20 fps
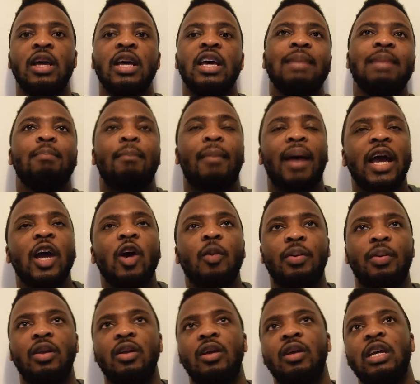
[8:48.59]
In my
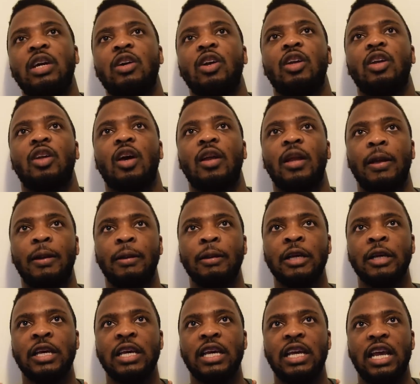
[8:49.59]
opinion, he could have done it
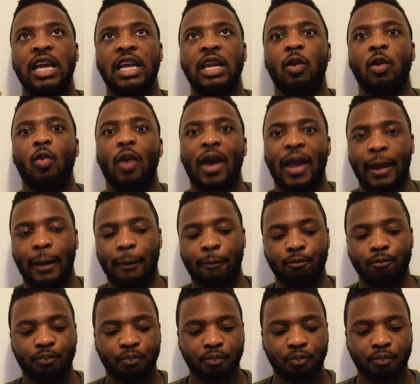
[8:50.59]
in a way